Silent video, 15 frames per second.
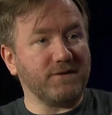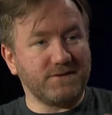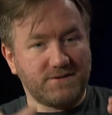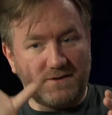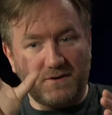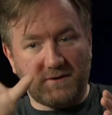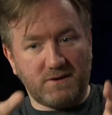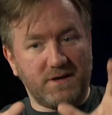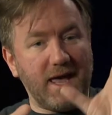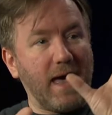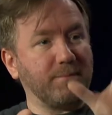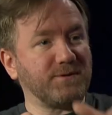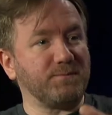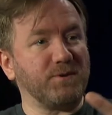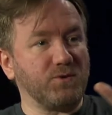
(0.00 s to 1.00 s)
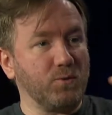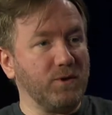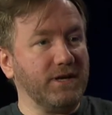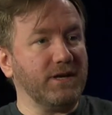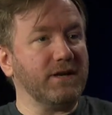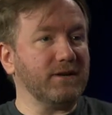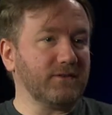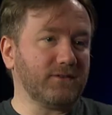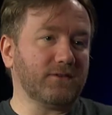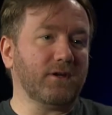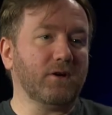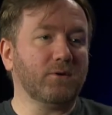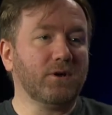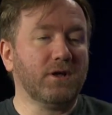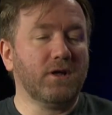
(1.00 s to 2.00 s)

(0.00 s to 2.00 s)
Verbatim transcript: It's mm-hmm. there are gaps between it. So, mm-hmm.